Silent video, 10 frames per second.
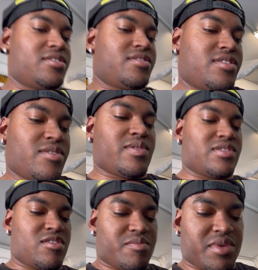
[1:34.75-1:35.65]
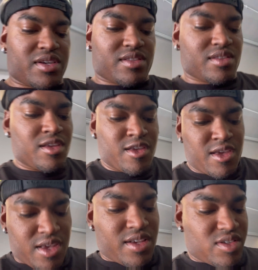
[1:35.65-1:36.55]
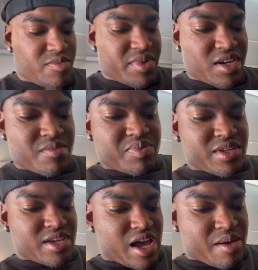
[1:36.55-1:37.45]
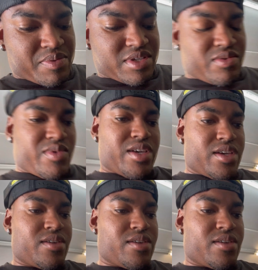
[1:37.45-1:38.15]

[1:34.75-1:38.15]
So it's gonna be it's gonna be the complete opposite way.